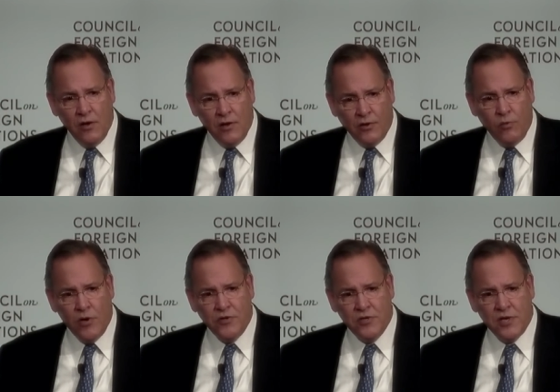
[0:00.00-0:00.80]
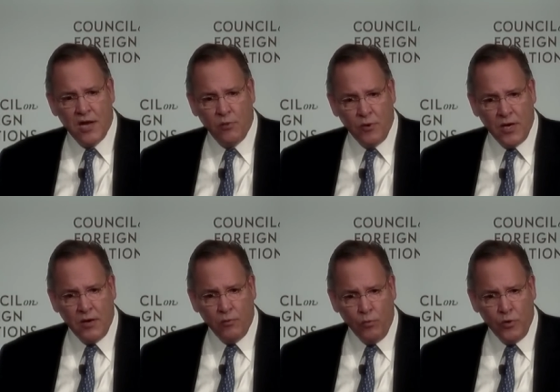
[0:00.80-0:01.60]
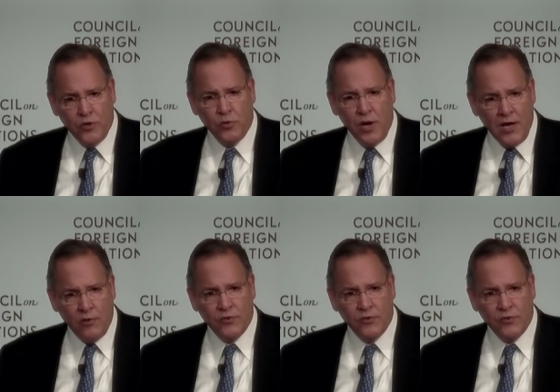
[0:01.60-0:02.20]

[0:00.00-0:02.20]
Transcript: The question is, how do we retrain those